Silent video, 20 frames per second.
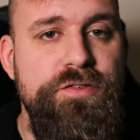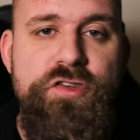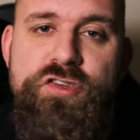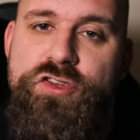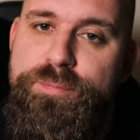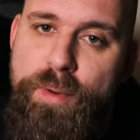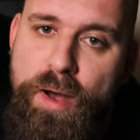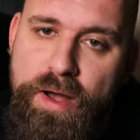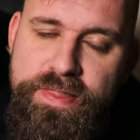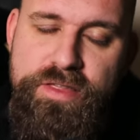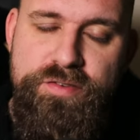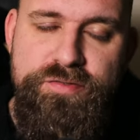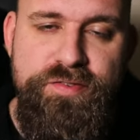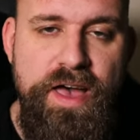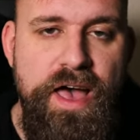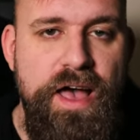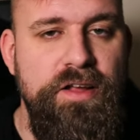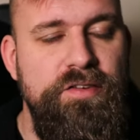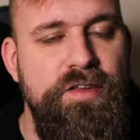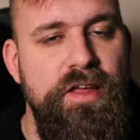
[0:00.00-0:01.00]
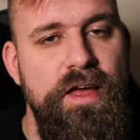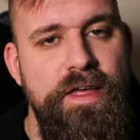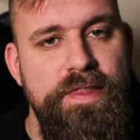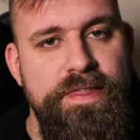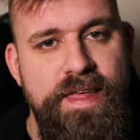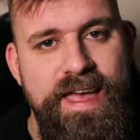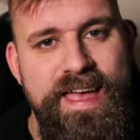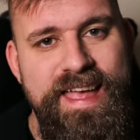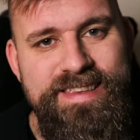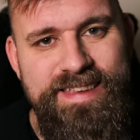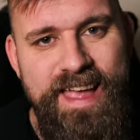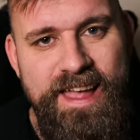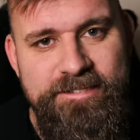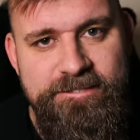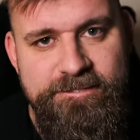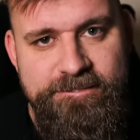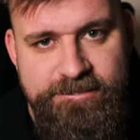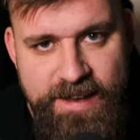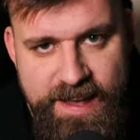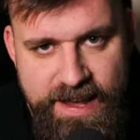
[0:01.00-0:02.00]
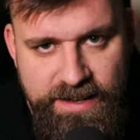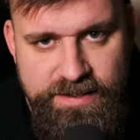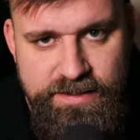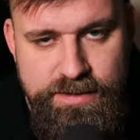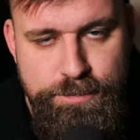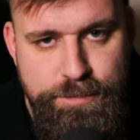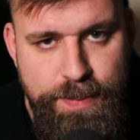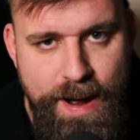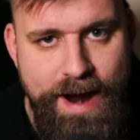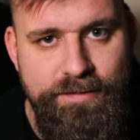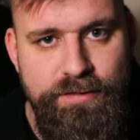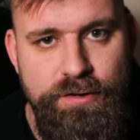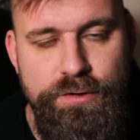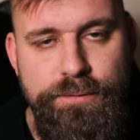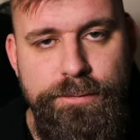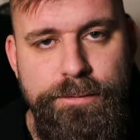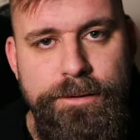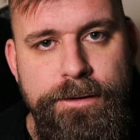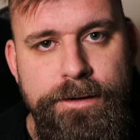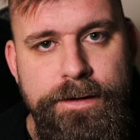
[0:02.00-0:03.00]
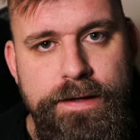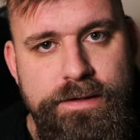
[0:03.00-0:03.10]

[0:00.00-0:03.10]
despite the fact that it's a fixed barrel.